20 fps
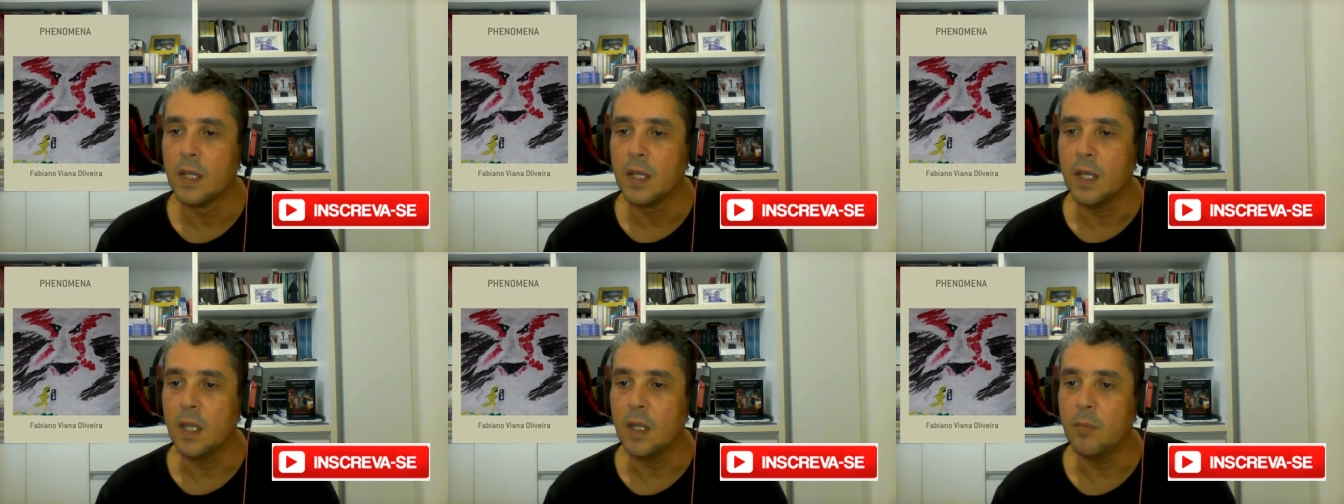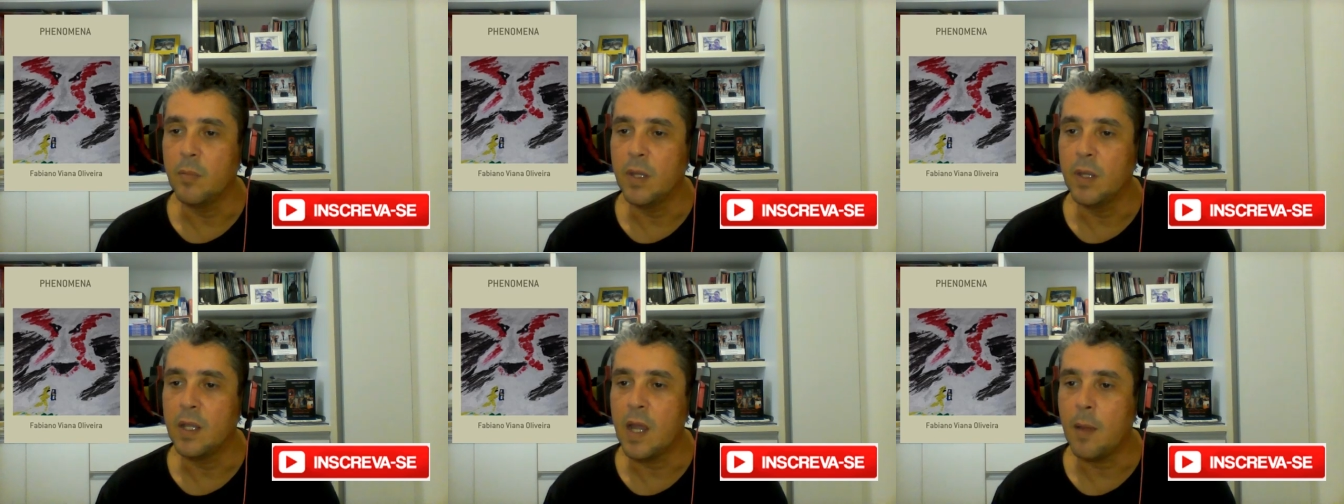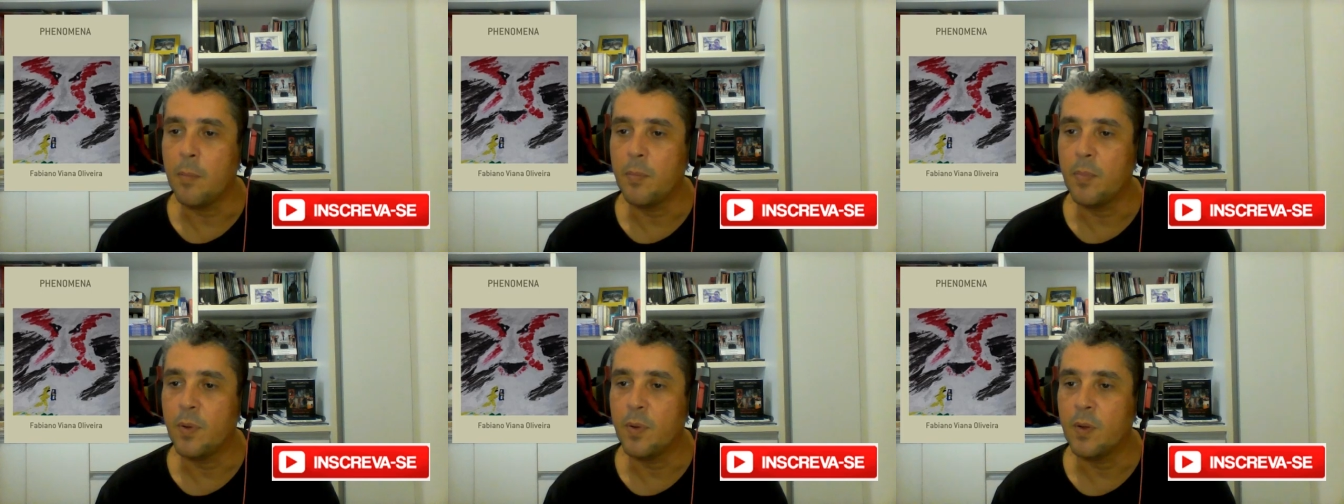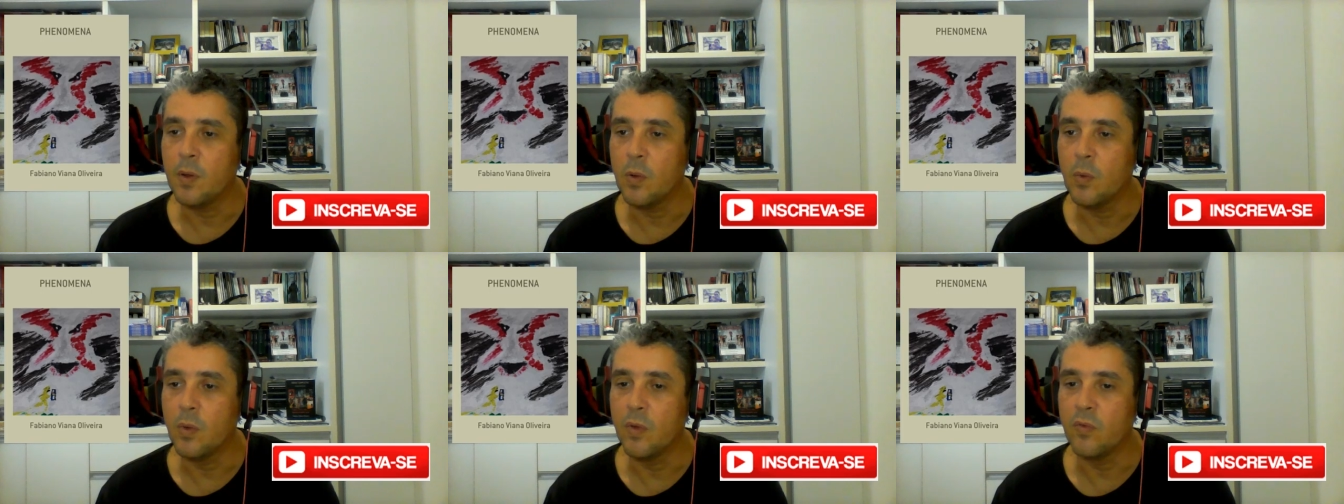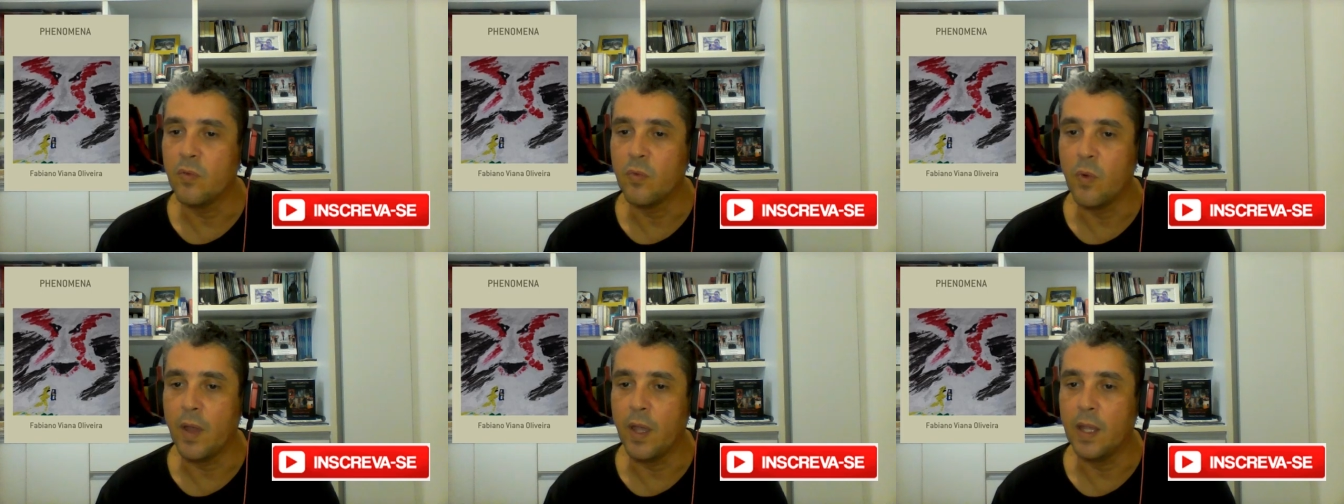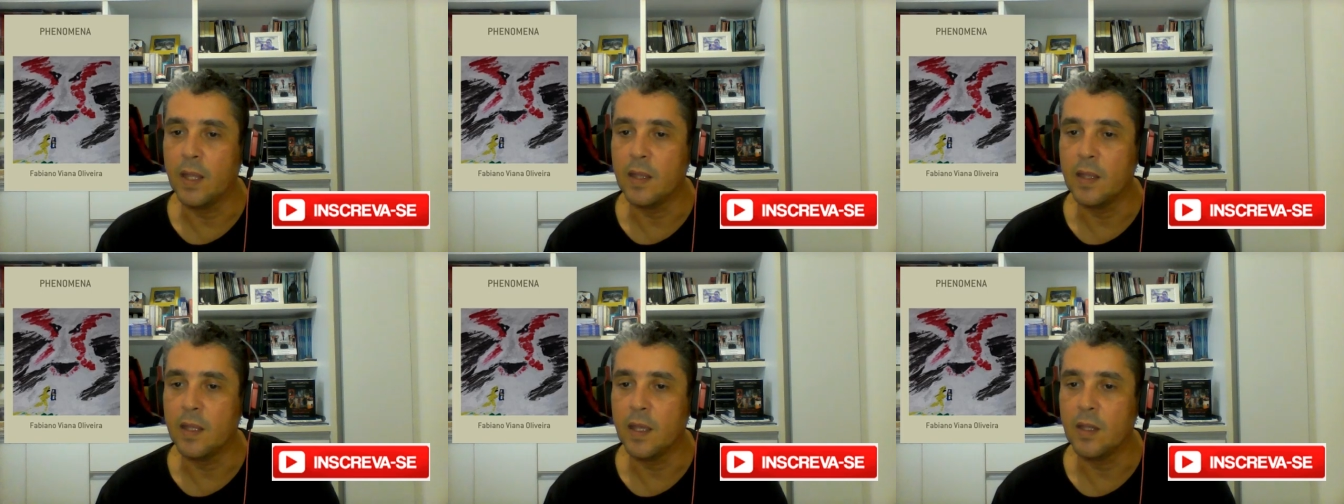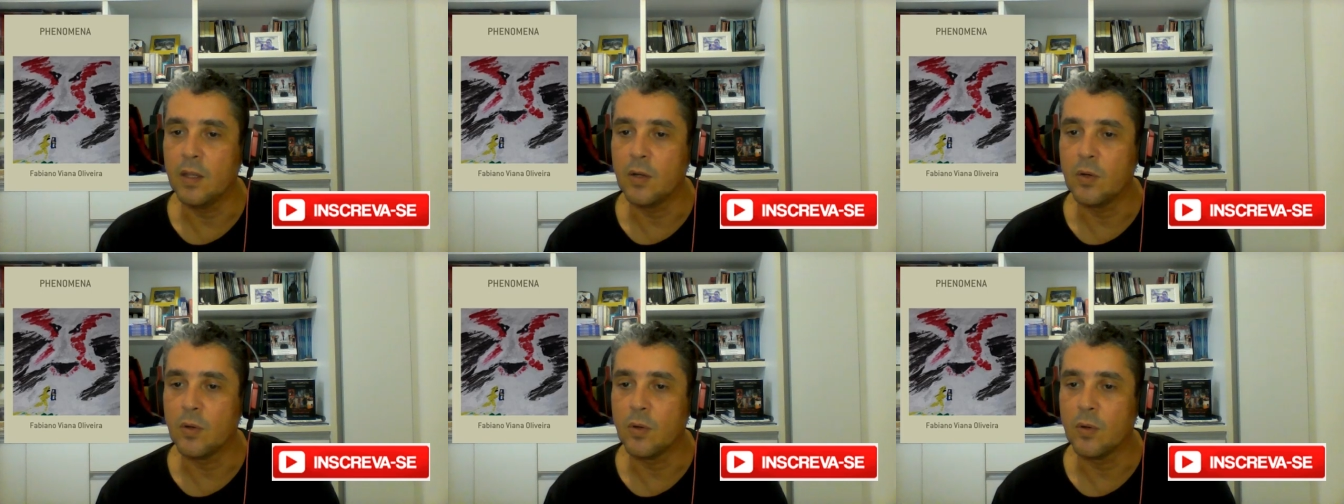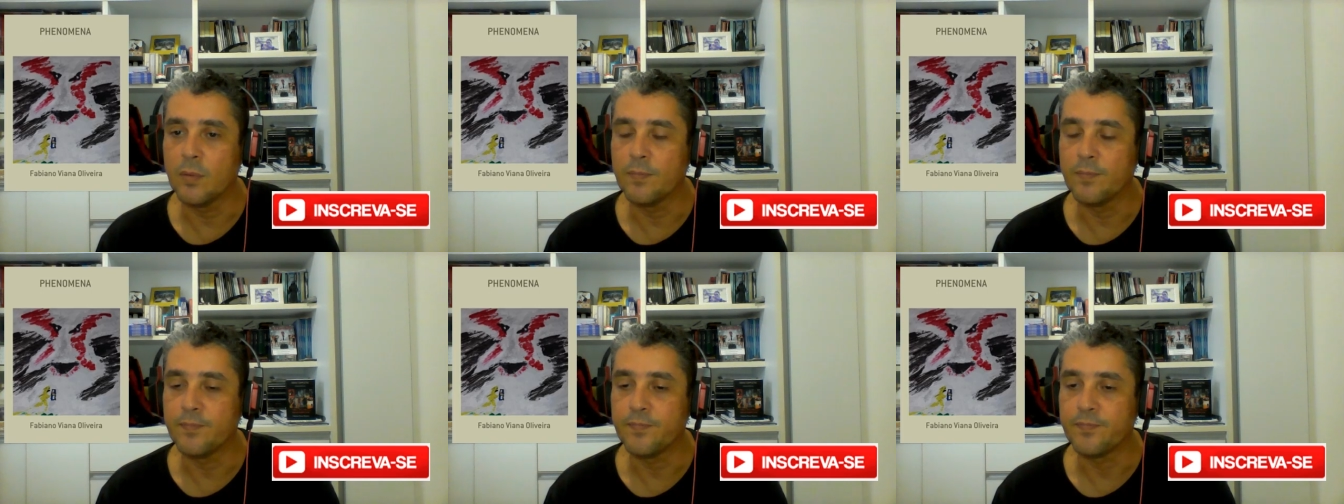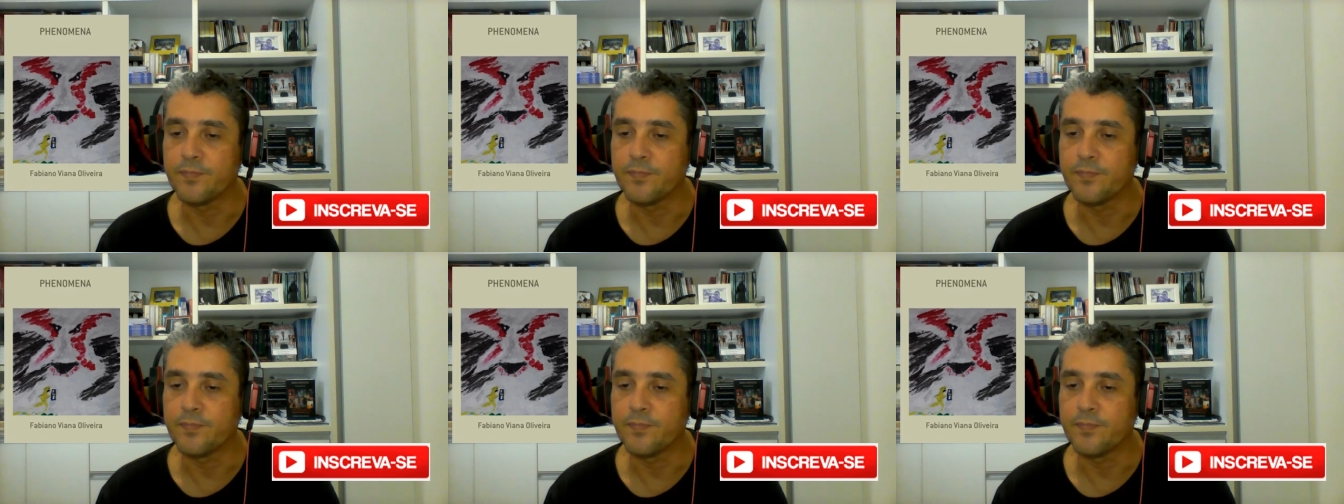and meet up with Wayne later on.